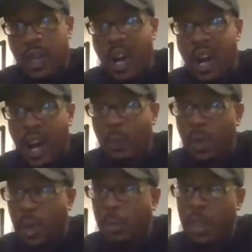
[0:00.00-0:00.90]
I
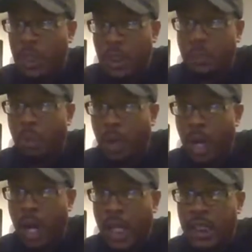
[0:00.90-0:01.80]
wouldn't be
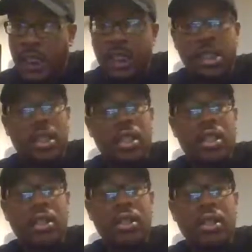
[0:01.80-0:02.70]
surprised
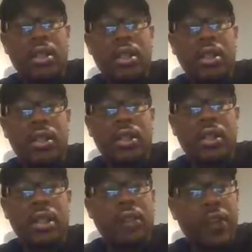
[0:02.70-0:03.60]

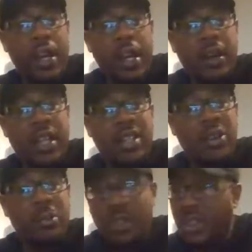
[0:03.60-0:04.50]
if Harry
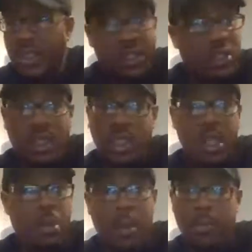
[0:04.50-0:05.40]
don't mysteriously
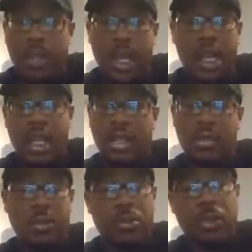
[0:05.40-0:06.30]
come up dead
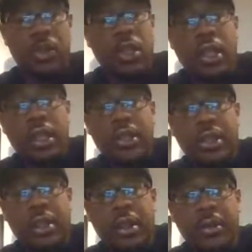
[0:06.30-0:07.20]
within the next
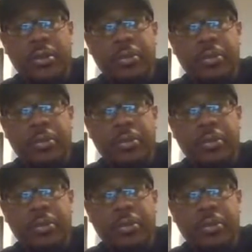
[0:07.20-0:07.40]
year.